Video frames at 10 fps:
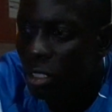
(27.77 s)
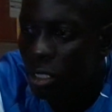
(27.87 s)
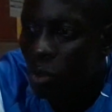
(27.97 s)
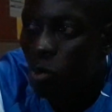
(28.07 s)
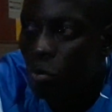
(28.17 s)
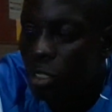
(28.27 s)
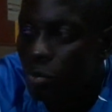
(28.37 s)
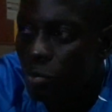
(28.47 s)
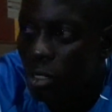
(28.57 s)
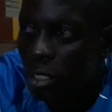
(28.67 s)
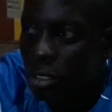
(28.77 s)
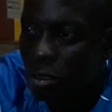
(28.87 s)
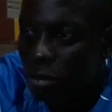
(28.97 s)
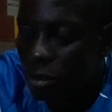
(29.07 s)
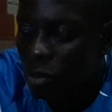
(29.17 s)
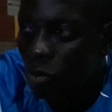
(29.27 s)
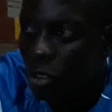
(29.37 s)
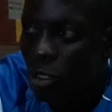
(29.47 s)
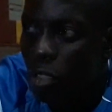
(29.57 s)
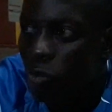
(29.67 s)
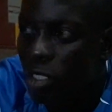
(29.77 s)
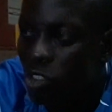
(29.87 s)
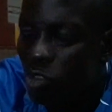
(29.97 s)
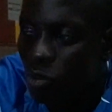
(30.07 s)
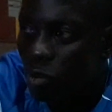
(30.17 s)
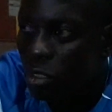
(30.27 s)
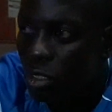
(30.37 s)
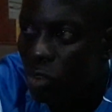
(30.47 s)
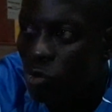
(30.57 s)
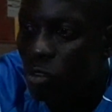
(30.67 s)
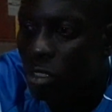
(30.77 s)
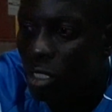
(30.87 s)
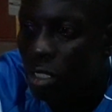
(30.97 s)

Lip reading: the commitment, the aggression in the training.